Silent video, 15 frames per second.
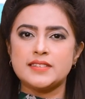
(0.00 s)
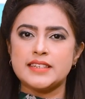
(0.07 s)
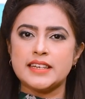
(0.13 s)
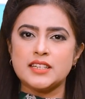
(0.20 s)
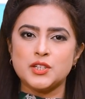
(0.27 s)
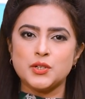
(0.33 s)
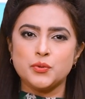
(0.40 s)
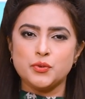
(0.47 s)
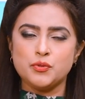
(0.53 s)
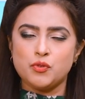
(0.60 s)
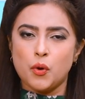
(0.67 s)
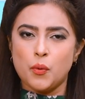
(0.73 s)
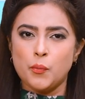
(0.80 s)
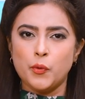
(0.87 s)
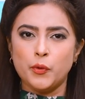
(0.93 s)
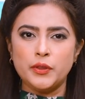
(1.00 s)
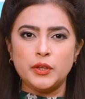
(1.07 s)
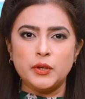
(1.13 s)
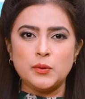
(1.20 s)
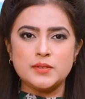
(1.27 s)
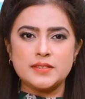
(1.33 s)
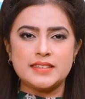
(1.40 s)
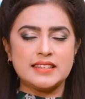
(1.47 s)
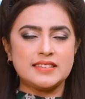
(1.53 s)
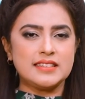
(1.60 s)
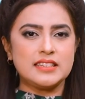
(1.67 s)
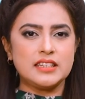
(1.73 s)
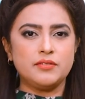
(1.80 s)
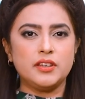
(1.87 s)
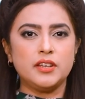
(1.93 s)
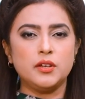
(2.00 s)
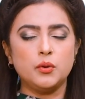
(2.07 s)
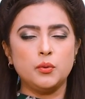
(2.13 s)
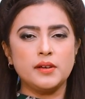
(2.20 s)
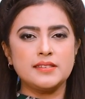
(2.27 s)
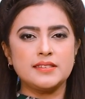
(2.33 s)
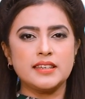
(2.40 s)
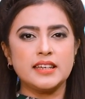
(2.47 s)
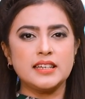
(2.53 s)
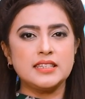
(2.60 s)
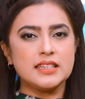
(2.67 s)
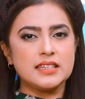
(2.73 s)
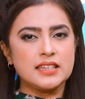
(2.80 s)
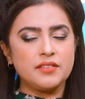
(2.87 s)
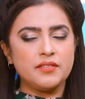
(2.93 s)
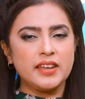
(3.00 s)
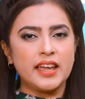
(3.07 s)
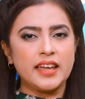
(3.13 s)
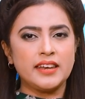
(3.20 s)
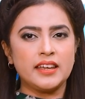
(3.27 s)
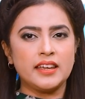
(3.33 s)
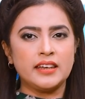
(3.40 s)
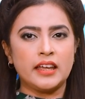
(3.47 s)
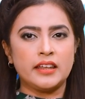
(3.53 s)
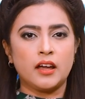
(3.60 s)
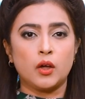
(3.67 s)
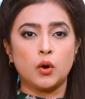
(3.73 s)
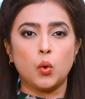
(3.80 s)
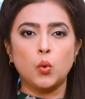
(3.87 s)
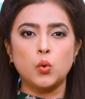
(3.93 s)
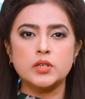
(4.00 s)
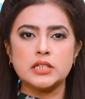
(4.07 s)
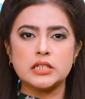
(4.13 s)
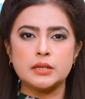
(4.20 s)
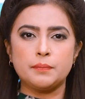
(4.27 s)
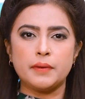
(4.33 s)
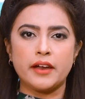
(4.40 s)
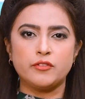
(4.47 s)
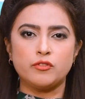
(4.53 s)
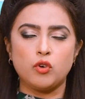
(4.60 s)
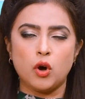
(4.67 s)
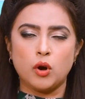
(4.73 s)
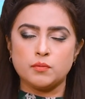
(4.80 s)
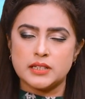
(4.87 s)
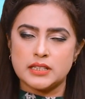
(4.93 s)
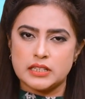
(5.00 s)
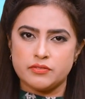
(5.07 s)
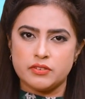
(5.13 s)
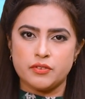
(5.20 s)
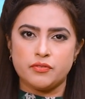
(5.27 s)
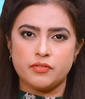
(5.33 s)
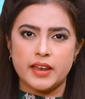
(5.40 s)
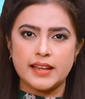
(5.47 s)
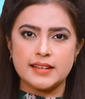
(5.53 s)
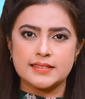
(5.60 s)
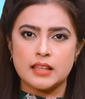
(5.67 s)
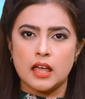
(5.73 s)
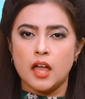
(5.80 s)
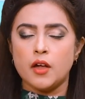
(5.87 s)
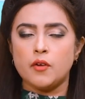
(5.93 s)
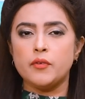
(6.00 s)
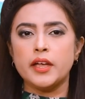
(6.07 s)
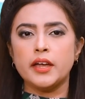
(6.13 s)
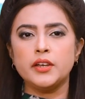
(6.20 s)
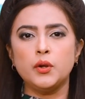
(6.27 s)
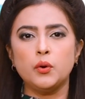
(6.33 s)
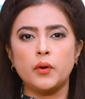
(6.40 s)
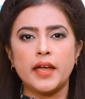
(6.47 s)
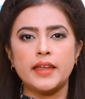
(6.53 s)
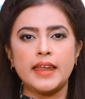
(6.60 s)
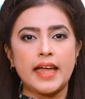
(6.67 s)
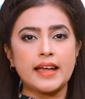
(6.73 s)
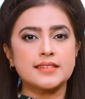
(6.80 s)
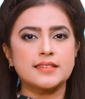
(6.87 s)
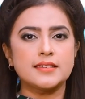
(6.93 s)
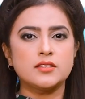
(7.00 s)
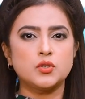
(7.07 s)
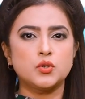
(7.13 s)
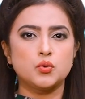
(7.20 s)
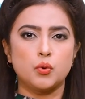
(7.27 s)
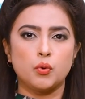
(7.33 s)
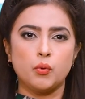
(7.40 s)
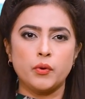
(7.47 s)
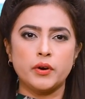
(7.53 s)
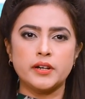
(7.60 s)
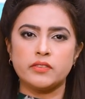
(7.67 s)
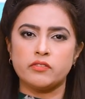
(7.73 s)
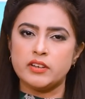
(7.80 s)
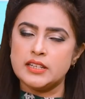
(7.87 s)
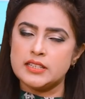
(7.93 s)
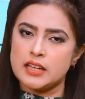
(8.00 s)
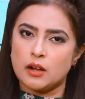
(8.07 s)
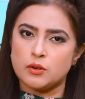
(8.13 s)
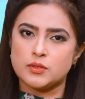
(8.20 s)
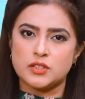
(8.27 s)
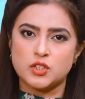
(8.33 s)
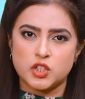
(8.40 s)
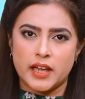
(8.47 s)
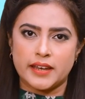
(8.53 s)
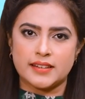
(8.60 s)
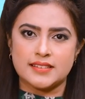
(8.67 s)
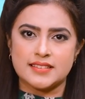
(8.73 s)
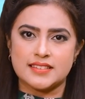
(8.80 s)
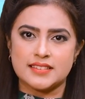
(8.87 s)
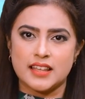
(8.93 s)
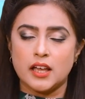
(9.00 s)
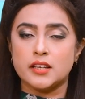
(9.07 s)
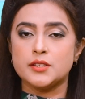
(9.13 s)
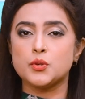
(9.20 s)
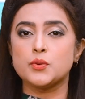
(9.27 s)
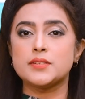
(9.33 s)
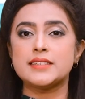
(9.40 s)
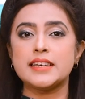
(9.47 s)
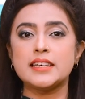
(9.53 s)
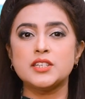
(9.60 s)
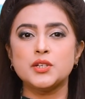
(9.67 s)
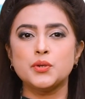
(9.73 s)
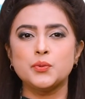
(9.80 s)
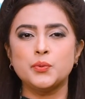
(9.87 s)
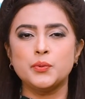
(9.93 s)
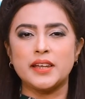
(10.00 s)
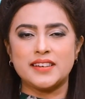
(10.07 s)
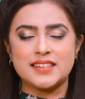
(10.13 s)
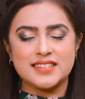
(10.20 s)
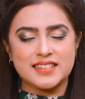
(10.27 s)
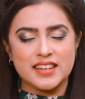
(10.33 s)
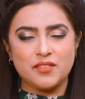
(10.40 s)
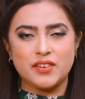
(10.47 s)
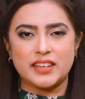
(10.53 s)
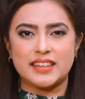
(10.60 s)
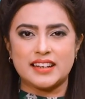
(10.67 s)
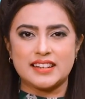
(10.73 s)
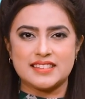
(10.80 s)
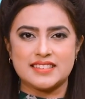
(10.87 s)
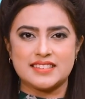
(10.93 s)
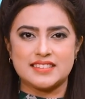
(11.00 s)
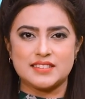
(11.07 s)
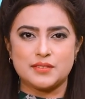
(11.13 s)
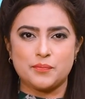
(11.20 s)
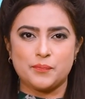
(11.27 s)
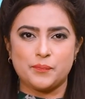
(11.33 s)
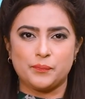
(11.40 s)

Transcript: Stay tuned for more news, Desi TV USA, DTVNN and our OTT platform, DTV Flix, where you can access to over 3,000 channels. So stay tuned and stay with us.